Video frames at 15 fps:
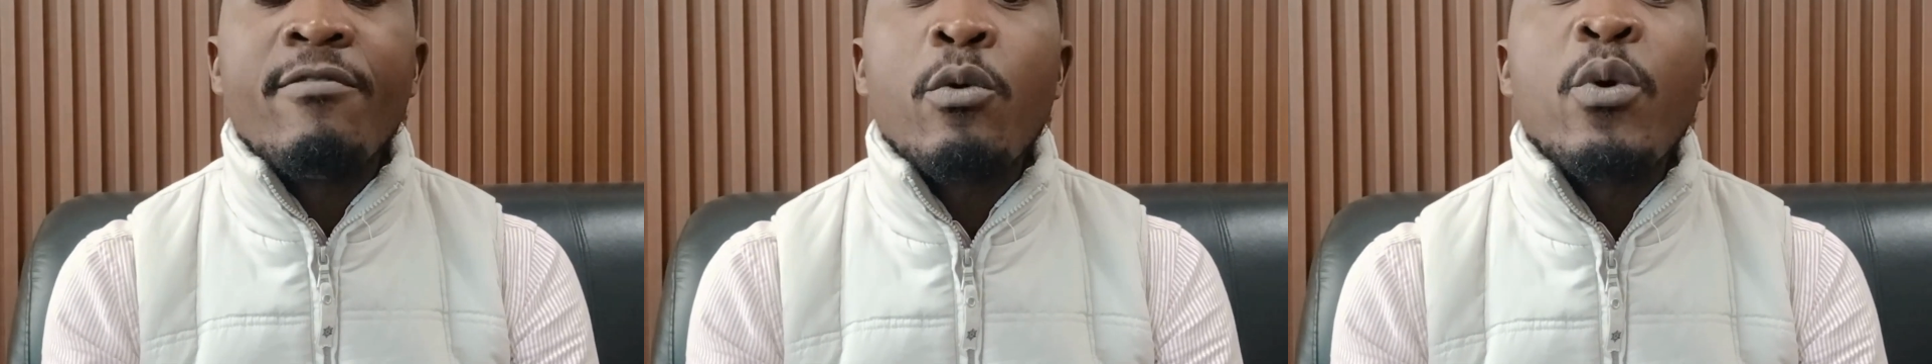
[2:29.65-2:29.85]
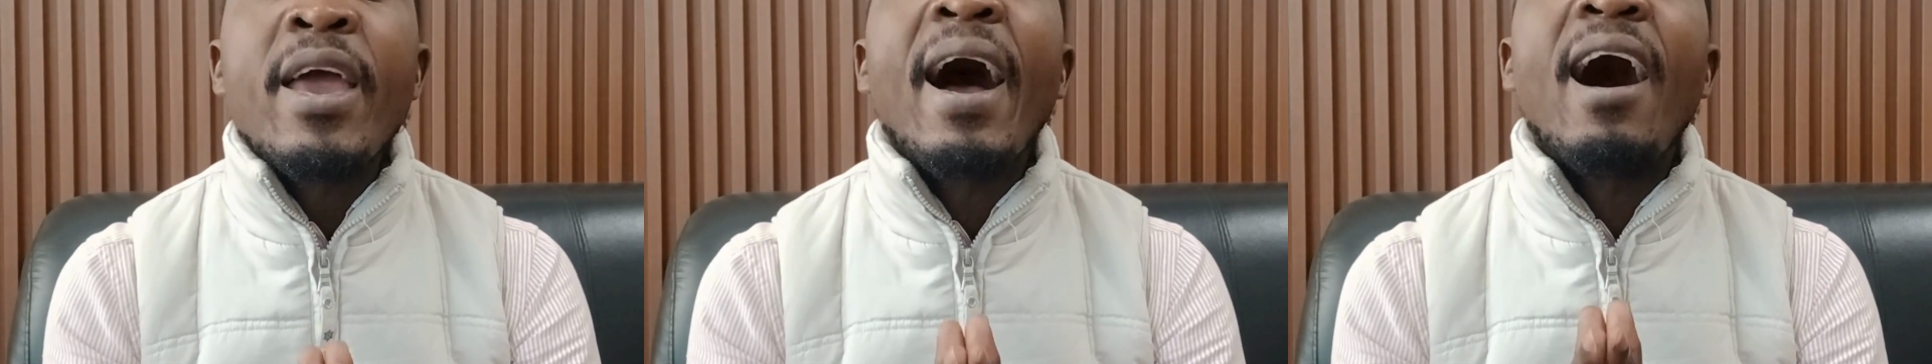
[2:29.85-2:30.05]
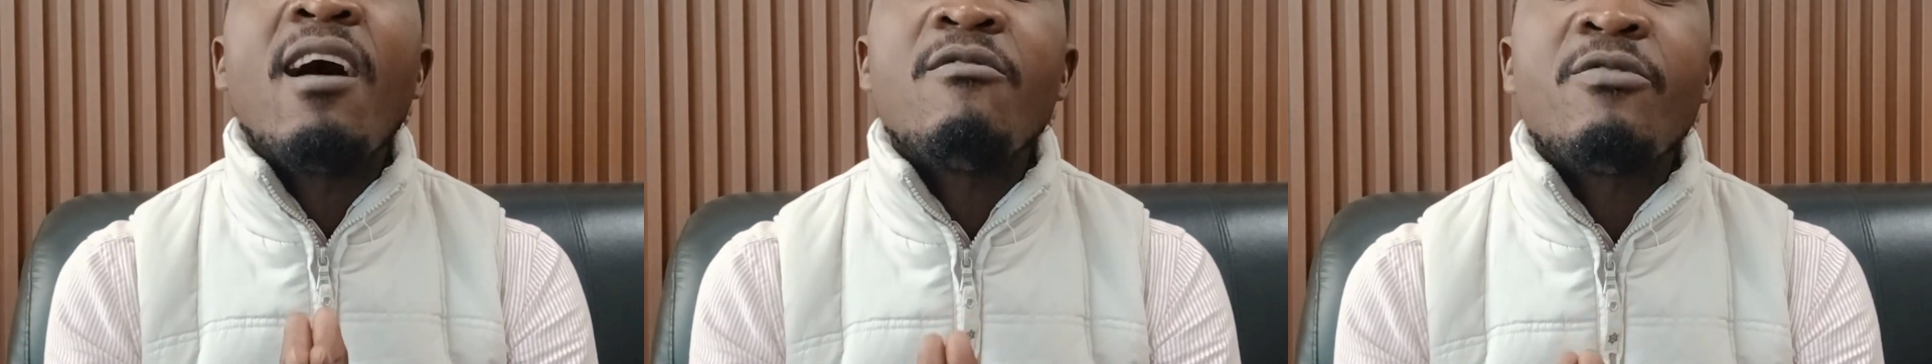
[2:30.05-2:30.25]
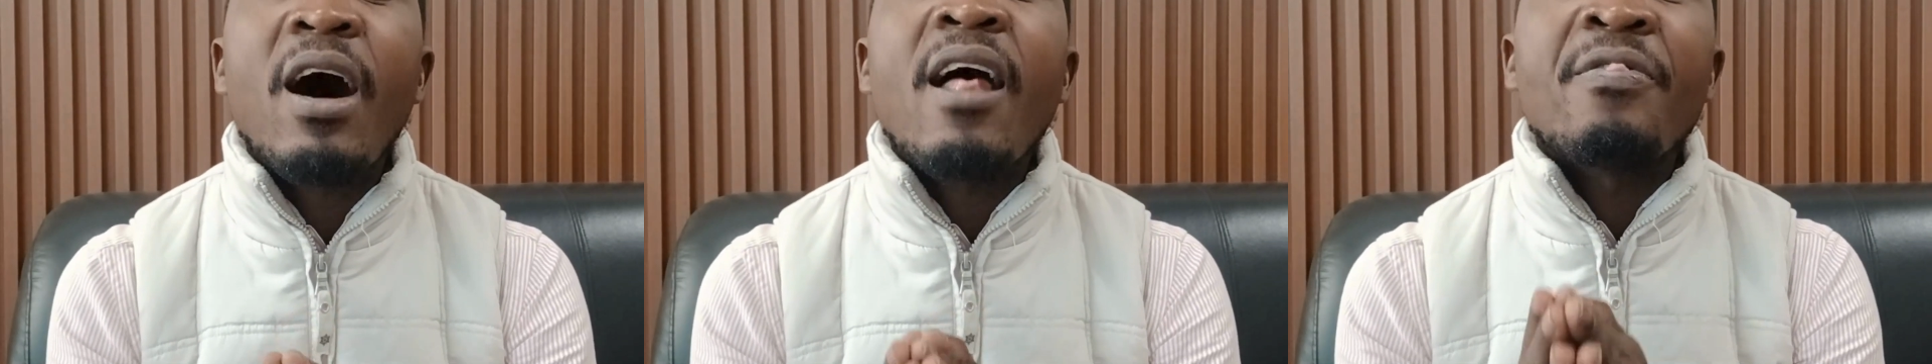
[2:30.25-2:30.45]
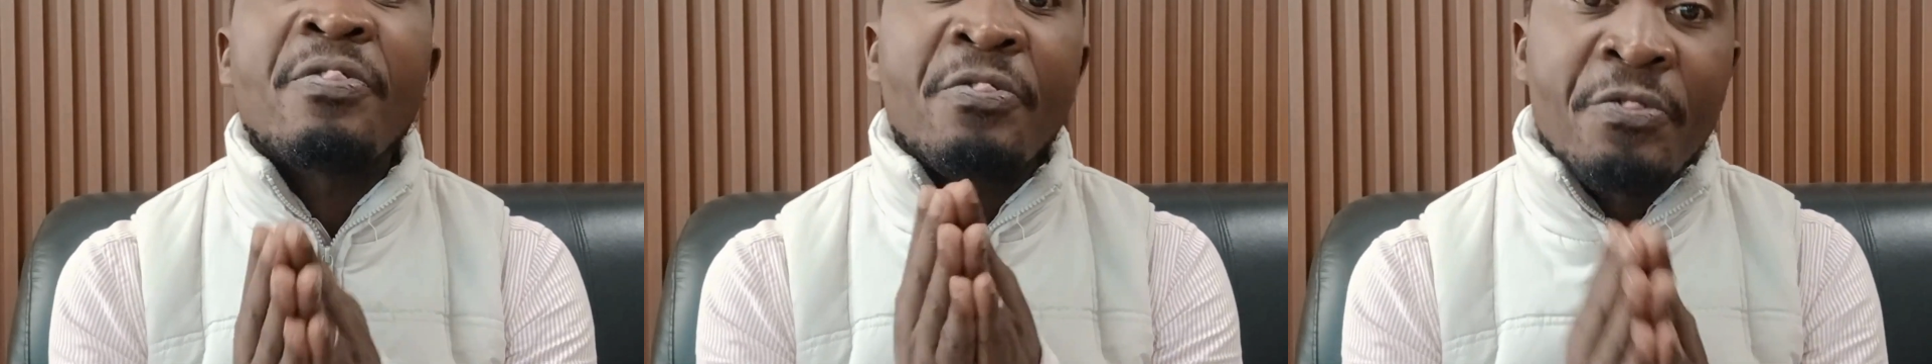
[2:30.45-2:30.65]
we have
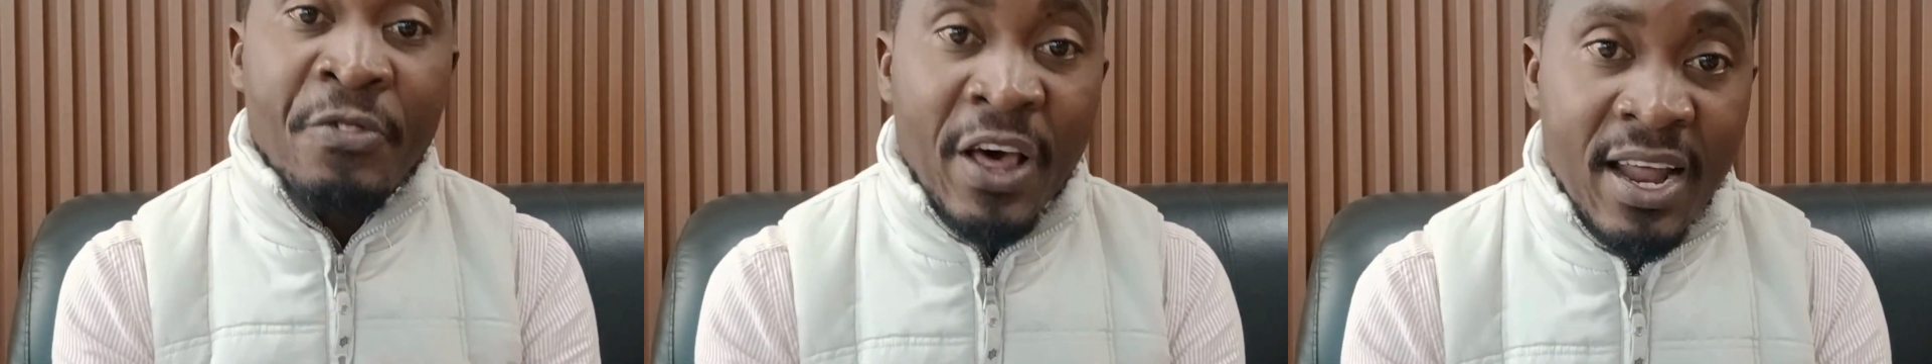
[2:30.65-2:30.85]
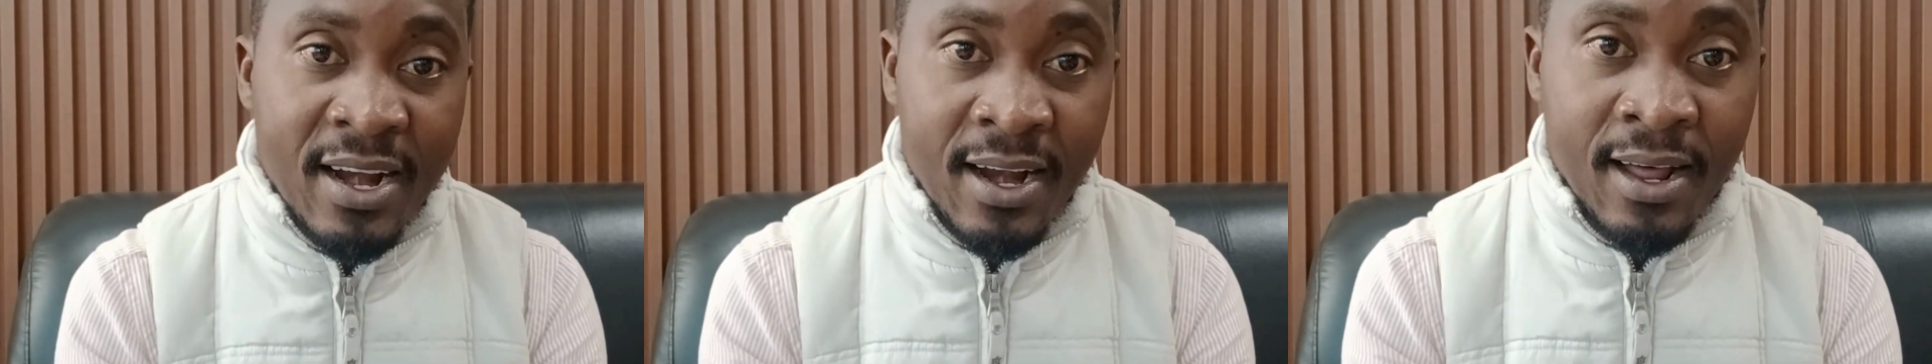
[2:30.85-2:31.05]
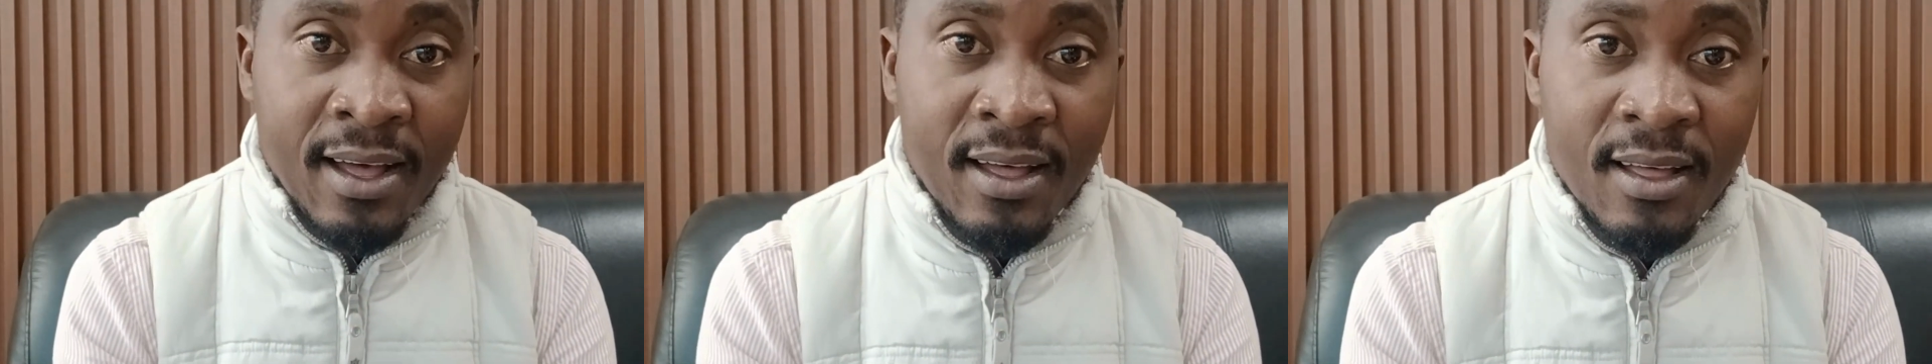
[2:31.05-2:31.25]
a thunder